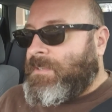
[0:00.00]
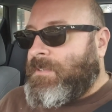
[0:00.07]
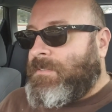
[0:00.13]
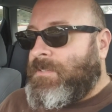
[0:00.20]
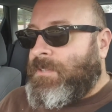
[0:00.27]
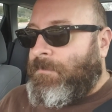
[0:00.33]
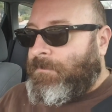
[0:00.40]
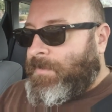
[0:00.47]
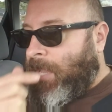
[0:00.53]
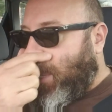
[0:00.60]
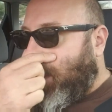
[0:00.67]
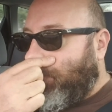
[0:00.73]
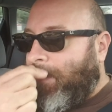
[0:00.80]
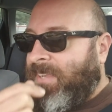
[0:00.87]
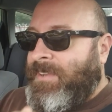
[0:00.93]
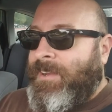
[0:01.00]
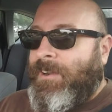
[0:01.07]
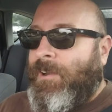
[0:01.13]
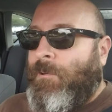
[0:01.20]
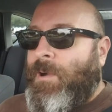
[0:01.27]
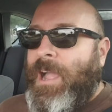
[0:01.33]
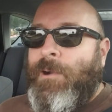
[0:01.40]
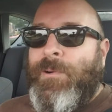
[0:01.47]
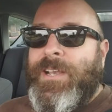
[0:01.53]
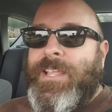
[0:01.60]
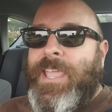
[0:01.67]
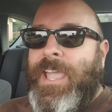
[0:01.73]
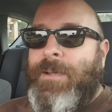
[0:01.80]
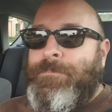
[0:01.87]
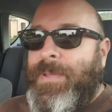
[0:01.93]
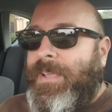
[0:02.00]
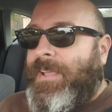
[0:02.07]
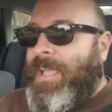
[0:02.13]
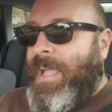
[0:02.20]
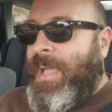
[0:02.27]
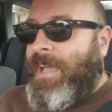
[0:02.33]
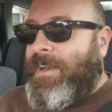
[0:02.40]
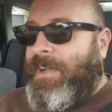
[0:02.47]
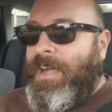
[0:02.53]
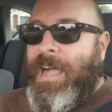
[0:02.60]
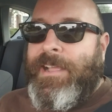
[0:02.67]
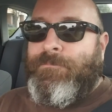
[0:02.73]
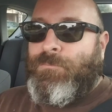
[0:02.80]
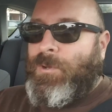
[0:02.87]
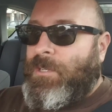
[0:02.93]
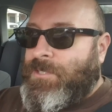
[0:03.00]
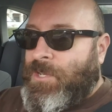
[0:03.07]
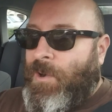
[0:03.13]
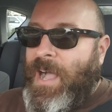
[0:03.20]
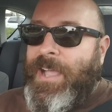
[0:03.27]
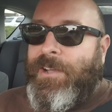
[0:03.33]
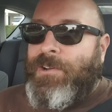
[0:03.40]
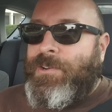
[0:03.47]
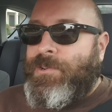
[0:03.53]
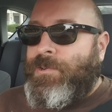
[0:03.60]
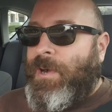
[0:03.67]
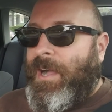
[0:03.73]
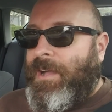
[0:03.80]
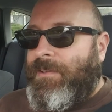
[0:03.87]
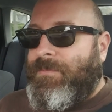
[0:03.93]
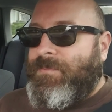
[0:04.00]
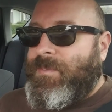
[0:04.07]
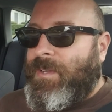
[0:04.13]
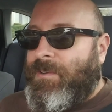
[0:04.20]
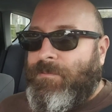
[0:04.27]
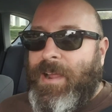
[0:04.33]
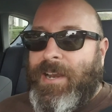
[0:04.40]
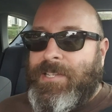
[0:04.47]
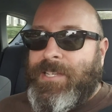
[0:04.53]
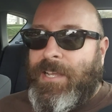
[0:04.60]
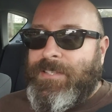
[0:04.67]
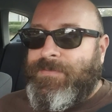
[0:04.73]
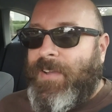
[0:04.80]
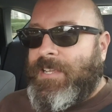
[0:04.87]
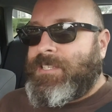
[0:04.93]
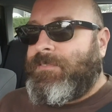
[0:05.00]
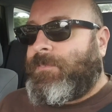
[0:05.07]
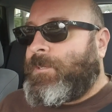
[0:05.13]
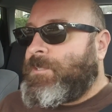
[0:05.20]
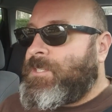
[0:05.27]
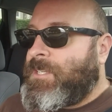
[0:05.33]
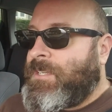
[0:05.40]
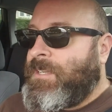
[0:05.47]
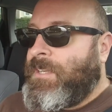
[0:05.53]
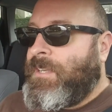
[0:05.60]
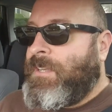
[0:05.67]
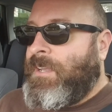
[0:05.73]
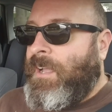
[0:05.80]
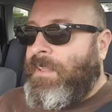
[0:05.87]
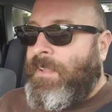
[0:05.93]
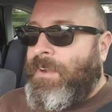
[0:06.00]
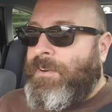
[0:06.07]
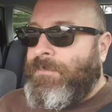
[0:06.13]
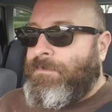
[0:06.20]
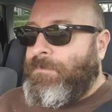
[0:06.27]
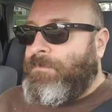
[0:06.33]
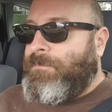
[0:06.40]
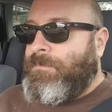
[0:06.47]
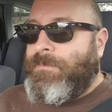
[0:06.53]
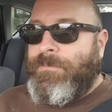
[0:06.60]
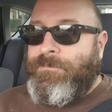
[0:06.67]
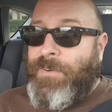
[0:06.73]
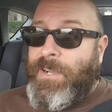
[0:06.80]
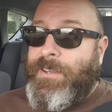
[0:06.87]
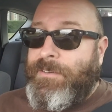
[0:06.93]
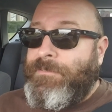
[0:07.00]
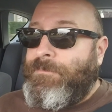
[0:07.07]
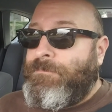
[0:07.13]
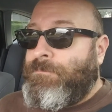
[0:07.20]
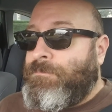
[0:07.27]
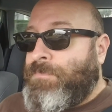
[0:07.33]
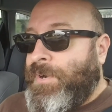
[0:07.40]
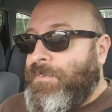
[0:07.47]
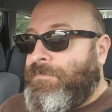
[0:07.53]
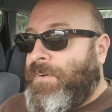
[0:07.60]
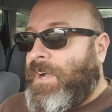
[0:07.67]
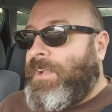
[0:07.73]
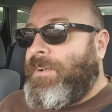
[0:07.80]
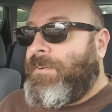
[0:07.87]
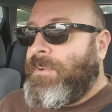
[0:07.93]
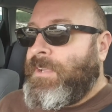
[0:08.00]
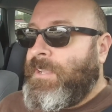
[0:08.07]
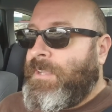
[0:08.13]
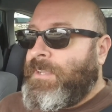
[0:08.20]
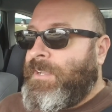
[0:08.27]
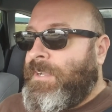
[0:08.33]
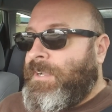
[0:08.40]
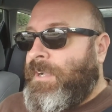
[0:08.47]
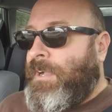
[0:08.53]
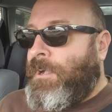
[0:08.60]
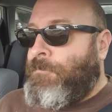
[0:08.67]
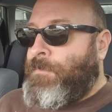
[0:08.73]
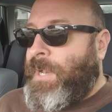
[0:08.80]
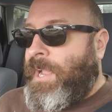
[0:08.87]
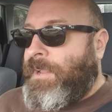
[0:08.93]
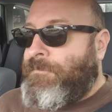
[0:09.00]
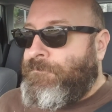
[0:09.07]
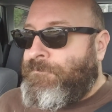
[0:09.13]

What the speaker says: some camping gear away. I went camping at, so I go to the Renaissance festivals, and they're fucking pretty fun. And I